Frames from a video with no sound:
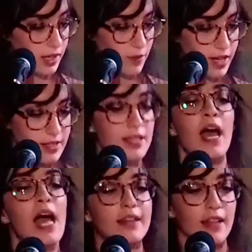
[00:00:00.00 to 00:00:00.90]
anyways,
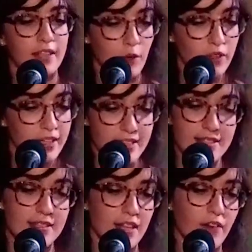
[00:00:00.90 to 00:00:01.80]
and that the only
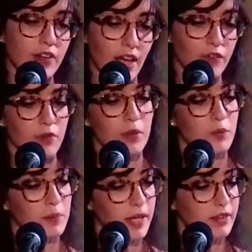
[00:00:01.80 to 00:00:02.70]
kisses I'd ever get from you
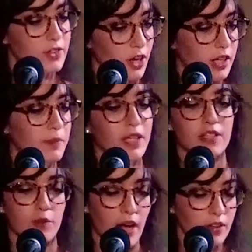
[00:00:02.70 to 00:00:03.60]
would be in the dark
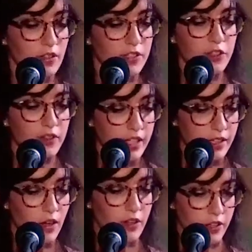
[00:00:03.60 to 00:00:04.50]
because you held onto your
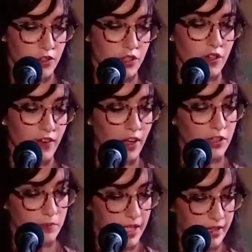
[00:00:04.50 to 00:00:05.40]
ego like you should have
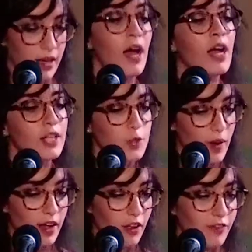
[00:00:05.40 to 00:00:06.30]
held me.
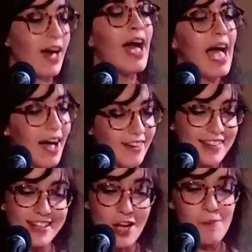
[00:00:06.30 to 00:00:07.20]
12, how
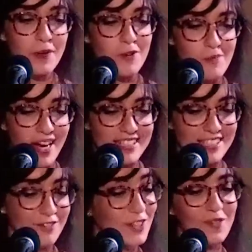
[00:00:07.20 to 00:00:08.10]
can I not be
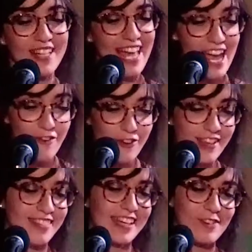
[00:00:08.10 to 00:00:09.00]
reminded of you when
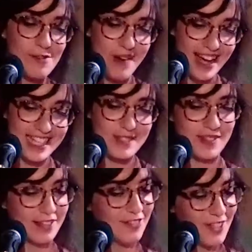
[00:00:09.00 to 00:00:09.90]
everything reminds
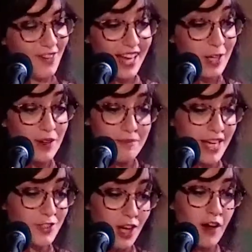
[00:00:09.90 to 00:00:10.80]
me of you? I quit
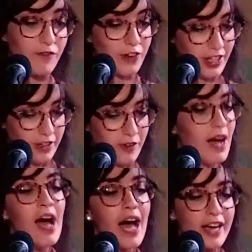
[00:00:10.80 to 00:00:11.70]
my job for you.
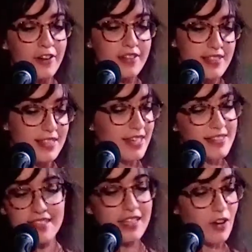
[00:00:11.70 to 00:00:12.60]
I couldn't
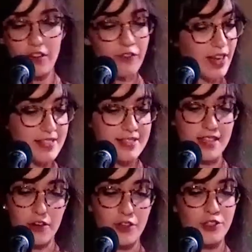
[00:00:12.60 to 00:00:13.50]
stand seeing all the faces
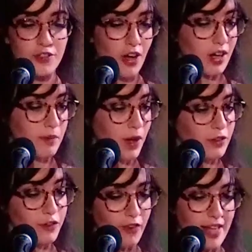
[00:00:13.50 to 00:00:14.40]
I'd heard you talk
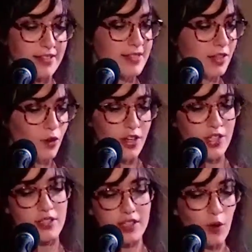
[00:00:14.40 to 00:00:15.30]
about, the friends, the
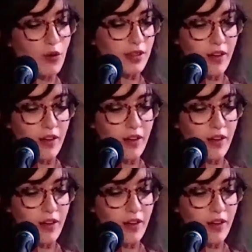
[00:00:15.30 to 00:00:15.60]
crushes, the old